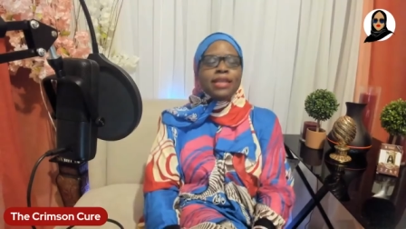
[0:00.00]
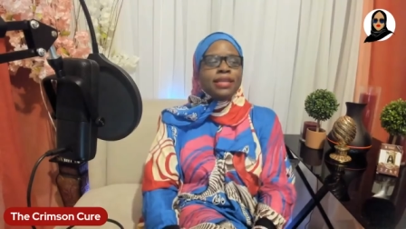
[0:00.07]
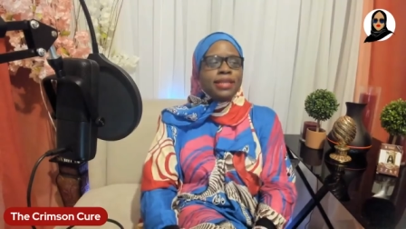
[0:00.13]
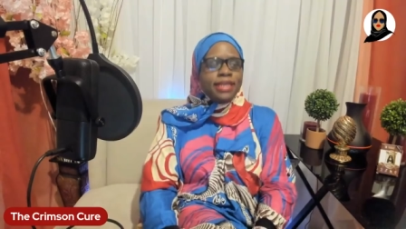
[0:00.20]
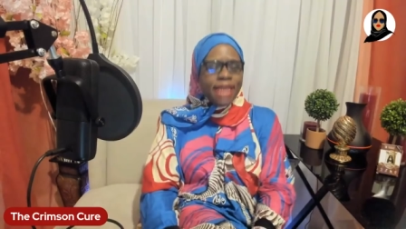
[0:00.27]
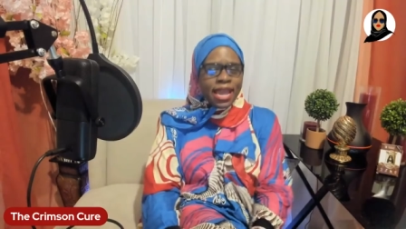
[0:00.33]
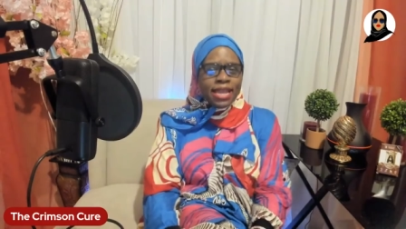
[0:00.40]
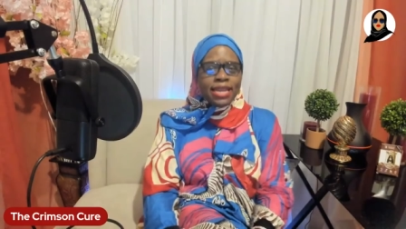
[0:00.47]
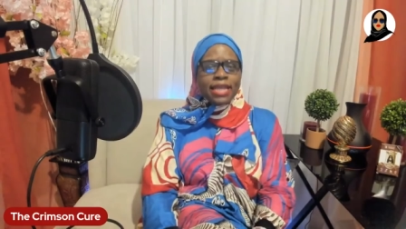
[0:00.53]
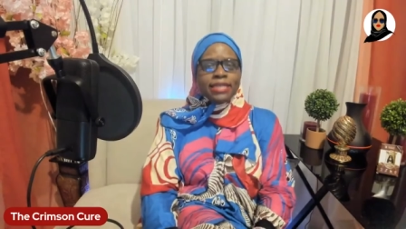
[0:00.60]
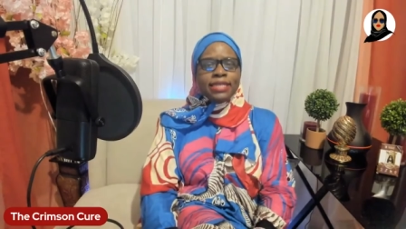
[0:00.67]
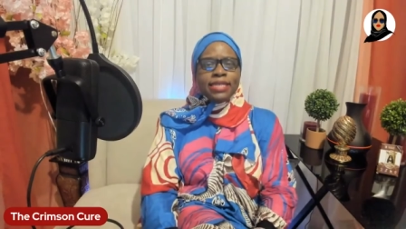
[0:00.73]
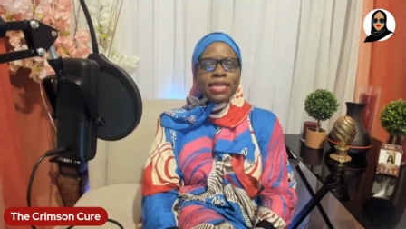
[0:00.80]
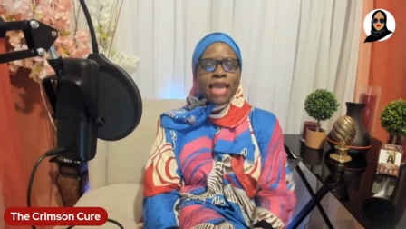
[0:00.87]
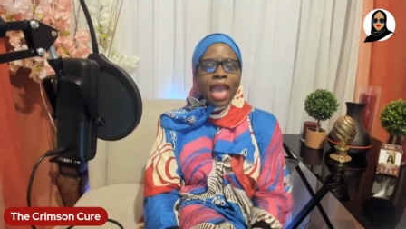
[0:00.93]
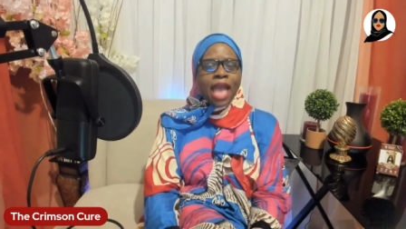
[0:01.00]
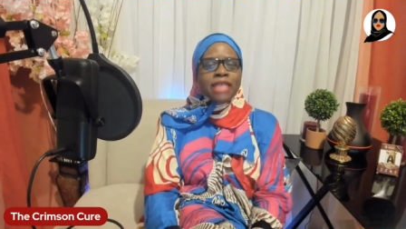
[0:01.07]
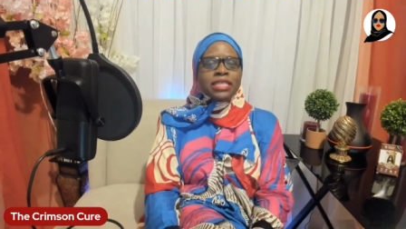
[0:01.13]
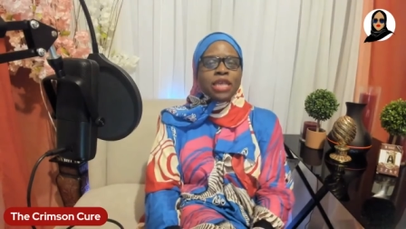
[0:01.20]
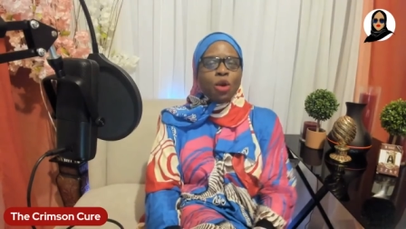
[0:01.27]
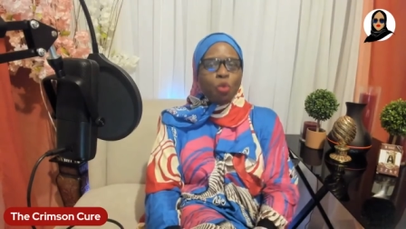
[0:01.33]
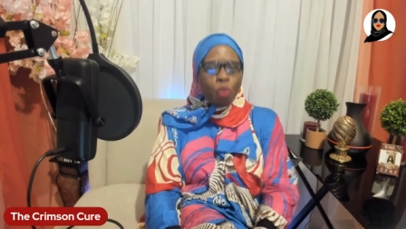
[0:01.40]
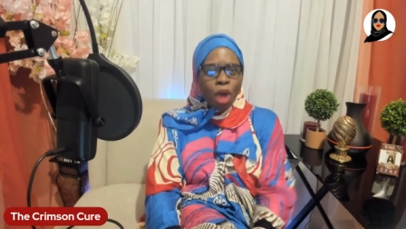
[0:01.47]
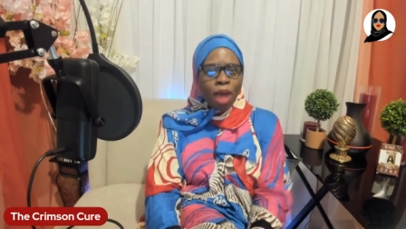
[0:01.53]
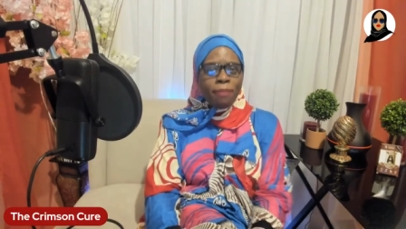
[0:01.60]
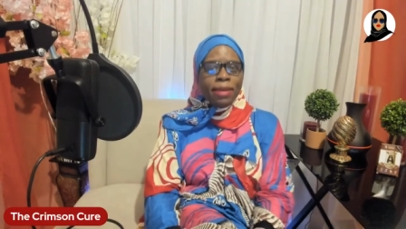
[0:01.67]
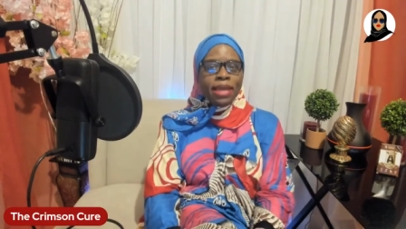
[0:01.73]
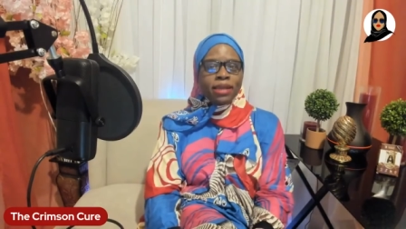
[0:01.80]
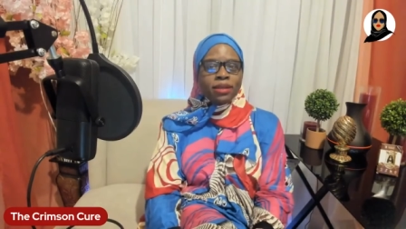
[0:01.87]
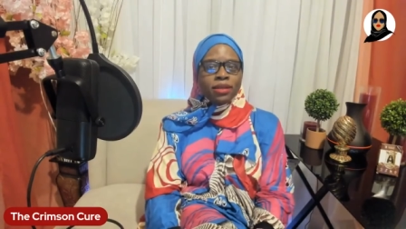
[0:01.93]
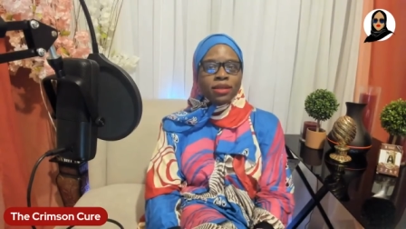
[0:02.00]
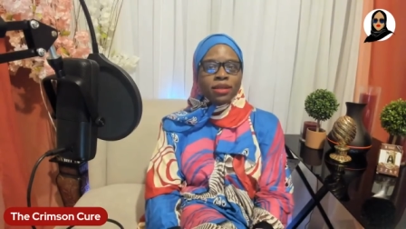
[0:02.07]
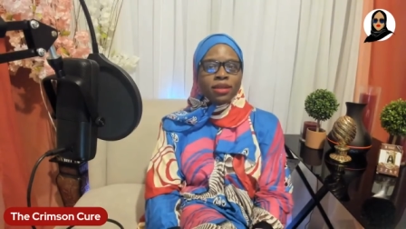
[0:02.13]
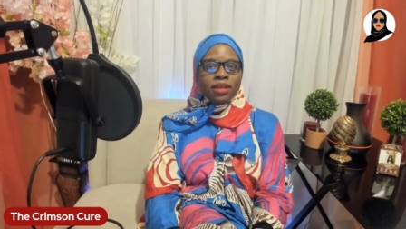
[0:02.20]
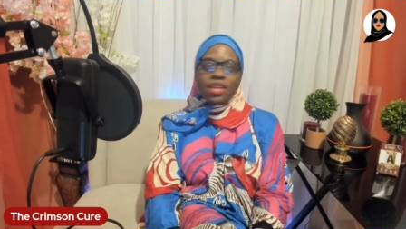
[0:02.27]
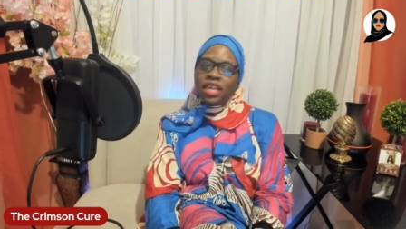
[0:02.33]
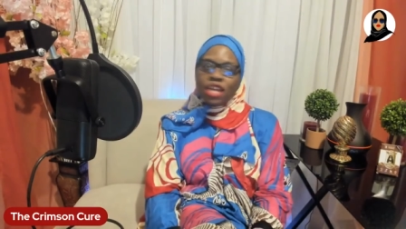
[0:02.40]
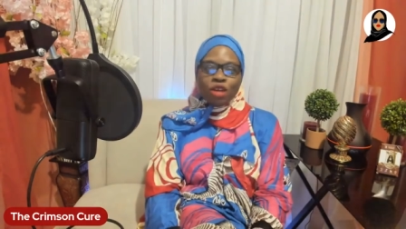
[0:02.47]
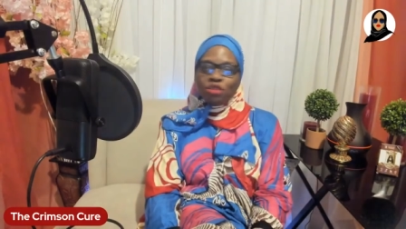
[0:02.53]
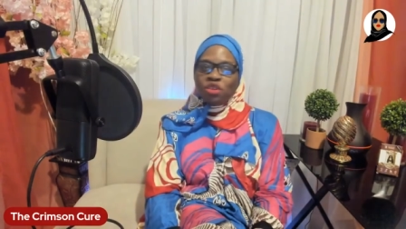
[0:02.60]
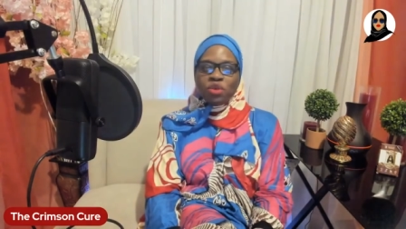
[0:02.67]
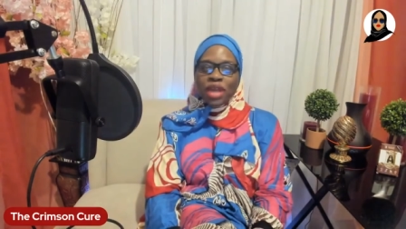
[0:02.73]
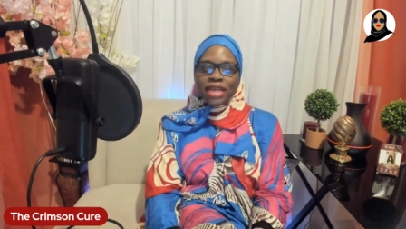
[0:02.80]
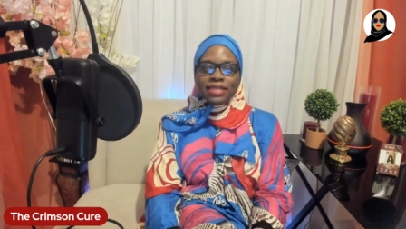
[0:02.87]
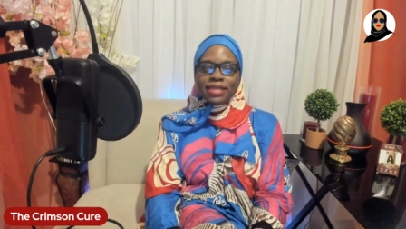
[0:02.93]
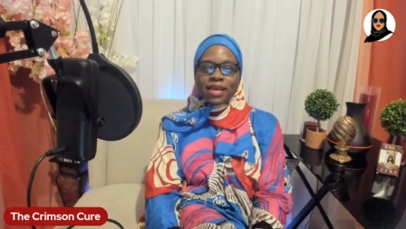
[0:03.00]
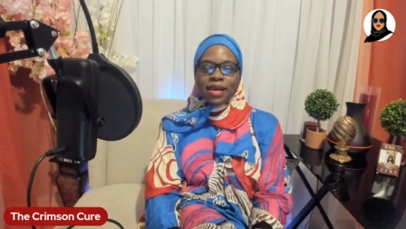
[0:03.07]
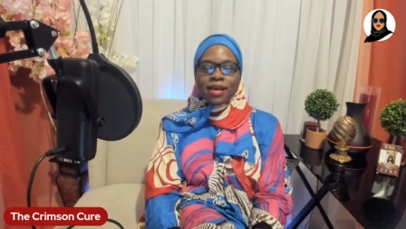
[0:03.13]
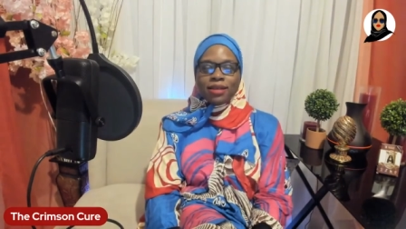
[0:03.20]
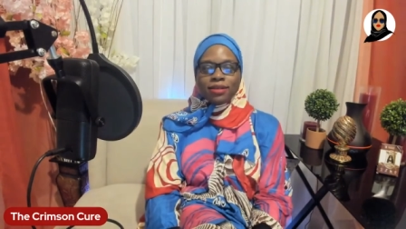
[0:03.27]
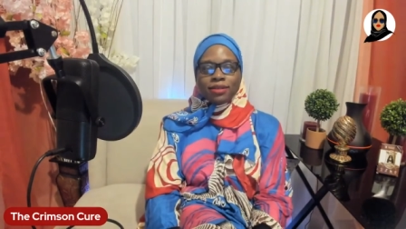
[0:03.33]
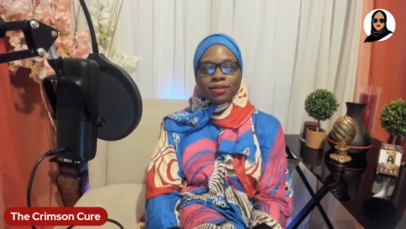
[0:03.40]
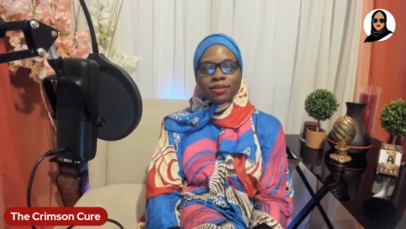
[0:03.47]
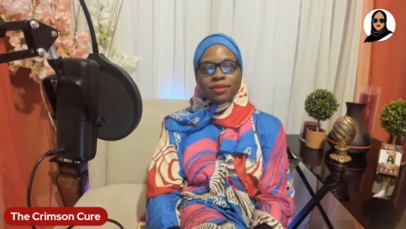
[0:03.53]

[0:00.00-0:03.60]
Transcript: and dignity as a woman, he don't do that to her.